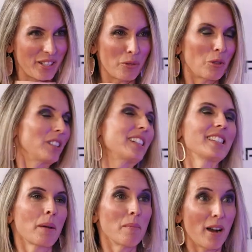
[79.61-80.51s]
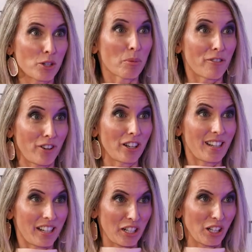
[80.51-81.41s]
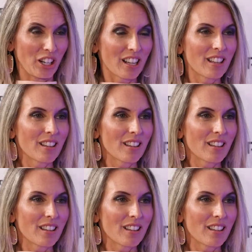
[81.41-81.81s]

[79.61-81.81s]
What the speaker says: in New Orleans. I much prefer it here.